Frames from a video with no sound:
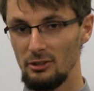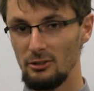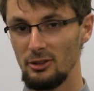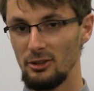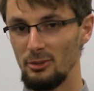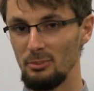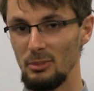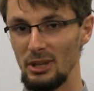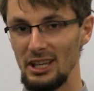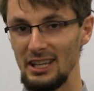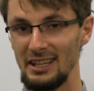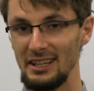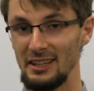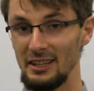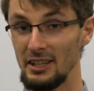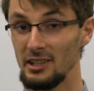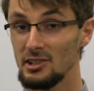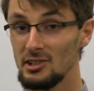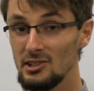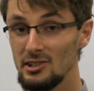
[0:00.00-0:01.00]
We make a
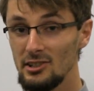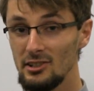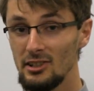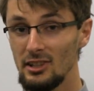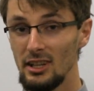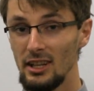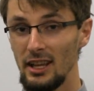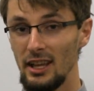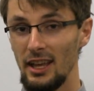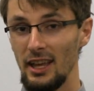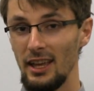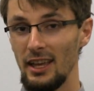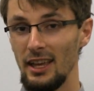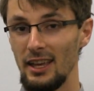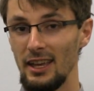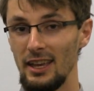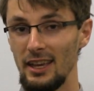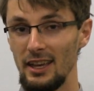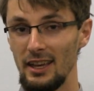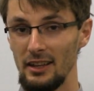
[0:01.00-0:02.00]
list,
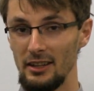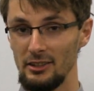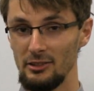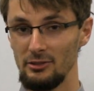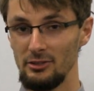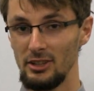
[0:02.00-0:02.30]
and